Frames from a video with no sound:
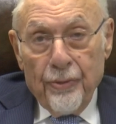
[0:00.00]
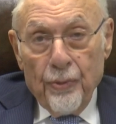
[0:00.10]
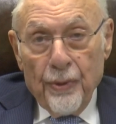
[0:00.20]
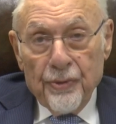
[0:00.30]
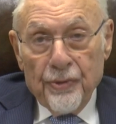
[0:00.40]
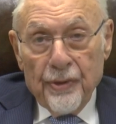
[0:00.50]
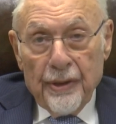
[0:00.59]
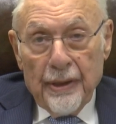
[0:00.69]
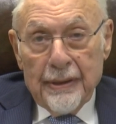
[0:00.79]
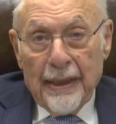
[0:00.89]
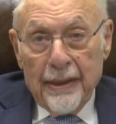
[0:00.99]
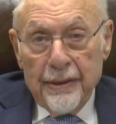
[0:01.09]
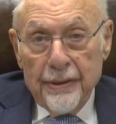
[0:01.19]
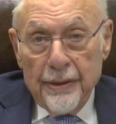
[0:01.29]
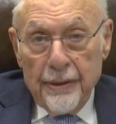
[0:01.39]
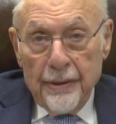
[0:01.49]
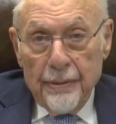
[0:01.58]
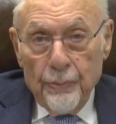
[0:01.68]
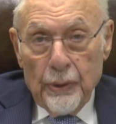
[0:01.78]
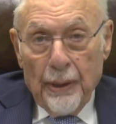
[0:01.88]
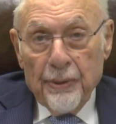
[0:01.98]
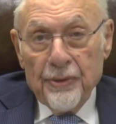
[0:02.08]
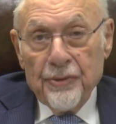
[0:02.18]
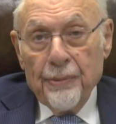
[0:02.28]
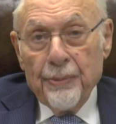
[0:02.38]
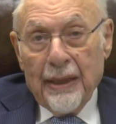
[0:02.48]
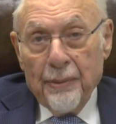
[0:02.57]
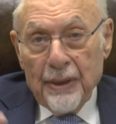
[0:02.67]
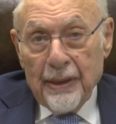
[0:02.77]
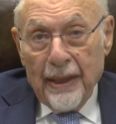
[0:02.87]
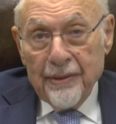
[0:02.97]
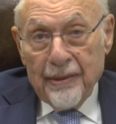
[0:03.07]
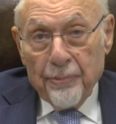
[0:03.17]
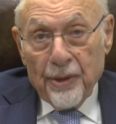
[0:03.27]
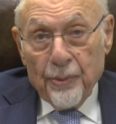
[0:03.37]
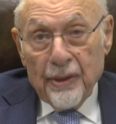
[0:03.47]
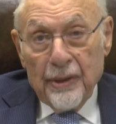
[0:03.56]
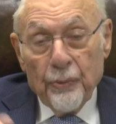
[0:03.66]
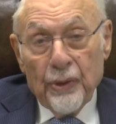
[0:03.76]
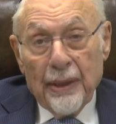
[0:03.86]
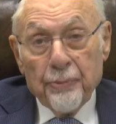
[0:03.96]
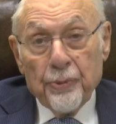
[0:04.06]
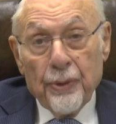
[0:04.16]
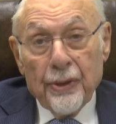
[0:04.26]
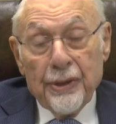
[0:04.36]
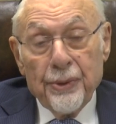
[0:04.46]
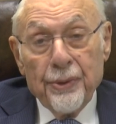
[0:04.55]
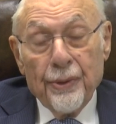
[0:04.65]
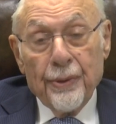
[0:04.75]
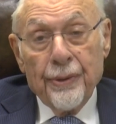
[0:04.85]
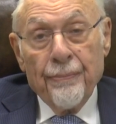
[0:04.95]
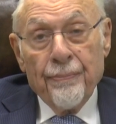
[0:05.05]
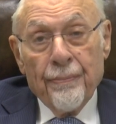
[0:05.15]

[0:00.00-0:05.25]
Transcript: who was a Dayan in Budapest and became a Dayan subsequently in Williamsburg in New York.